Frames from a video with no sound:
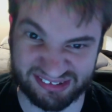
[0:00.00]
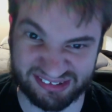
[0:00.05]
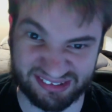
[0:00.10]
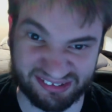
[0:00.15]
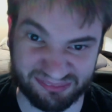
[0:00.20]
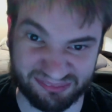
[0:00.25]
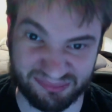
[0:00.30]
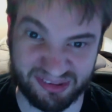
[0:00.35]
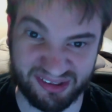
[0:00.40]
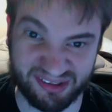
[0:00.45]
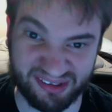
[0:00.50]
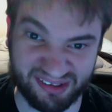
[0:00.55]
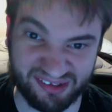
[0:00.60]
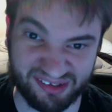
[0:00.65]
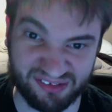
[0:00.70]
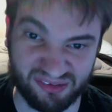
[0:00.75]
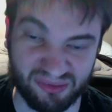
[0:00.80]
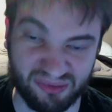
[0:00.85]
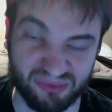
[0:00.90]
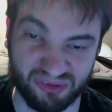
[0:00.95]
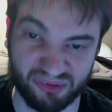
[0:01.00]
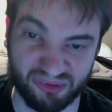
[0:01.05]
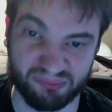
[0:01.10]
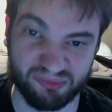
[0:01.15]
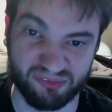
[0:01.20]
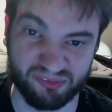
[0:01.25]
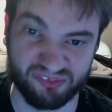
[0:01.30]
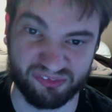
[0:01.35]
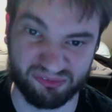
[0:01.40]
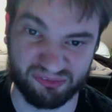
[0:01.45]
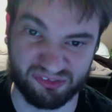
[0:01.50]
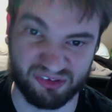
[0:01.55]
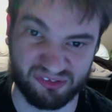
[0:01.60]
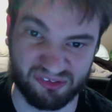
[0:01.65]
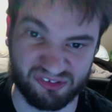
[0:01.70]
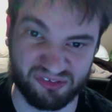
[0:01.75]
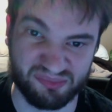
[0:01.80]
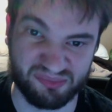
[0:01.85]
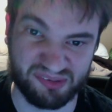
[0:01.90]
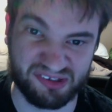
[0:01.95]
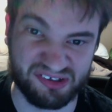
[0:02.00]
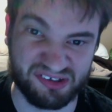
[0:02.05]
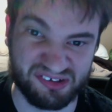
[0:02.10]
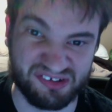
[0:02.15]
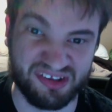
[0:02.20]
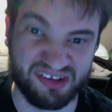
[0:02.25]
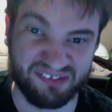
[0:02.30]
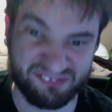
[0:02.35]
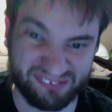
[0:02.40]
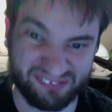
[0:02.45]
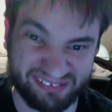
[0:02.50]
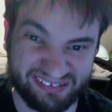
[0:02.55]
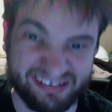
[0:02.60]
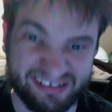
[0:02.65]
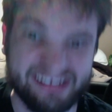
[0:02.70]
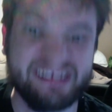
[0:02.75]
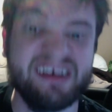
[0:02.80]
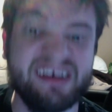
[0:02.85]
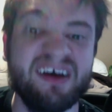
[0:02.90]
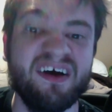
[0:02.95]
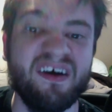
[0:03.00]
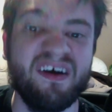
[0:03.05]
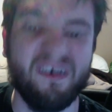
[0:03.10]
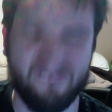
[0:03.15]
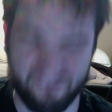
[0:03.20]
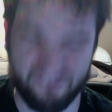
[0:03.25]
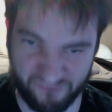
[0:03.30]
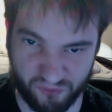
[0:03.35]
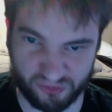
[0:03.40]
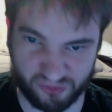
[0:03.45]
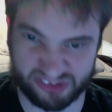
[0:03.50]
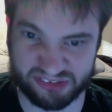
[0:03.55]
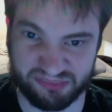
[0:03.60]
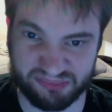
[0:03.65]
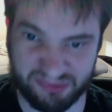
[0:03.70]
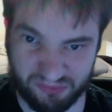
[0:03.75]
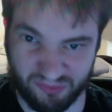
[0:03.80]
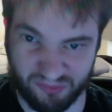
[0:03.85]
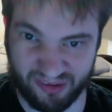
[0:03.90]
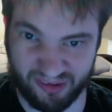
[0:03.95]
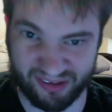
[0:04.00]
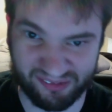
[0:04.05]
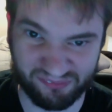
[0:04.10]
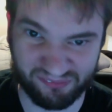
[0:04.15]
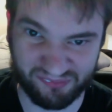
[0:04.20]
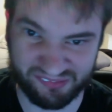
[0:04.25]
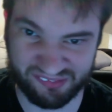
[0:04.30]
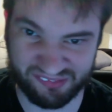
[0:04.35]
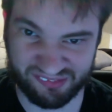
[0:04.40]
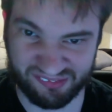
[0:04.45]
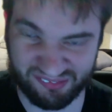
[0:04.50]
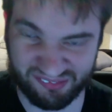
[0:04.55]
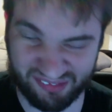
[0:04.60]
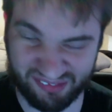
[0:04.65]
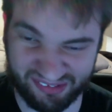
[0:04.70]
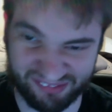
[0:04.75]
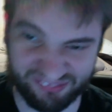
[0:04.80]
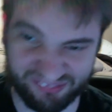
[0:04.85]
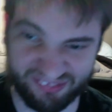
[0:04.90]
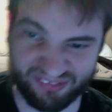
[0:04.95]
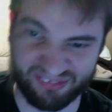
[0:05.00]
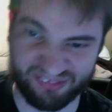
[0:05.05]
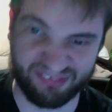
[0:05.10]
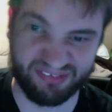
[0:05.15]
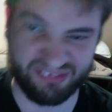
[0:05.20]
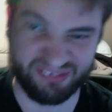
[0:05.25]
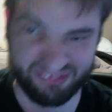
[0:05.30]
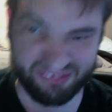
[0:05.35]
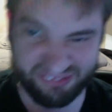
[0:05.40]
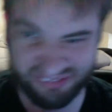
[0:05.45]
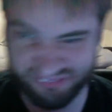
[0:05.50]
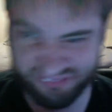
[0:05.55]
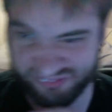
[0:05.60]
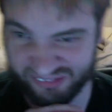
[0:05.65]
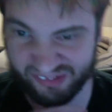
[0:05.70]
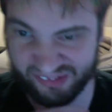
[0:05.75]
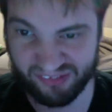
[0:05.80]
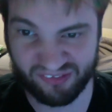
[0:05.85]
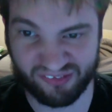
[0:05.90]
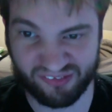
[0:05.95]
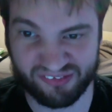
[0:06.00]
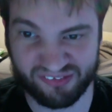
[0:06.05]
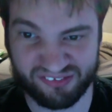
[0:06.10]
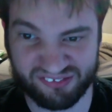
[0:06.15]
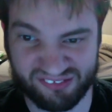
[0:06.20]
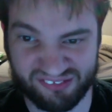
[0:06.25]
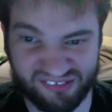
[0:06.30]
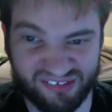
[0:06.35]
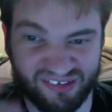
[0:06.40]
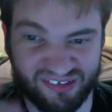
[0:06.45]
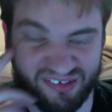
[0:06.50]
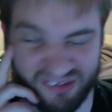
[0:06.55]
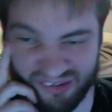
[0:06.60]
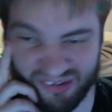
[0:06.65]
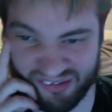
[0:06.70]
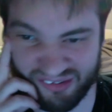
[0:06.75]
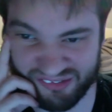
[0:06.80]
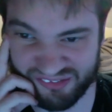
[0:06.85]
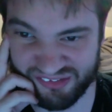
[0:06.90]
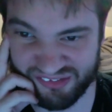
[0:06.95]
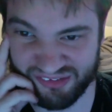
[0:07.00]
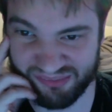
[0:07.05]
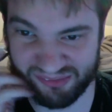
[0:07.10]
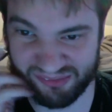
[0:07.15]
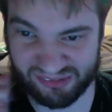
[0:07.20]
Midnight Cult are proving themselves to be definitely a force to be reckoned with. Like, they definitely aren't your typical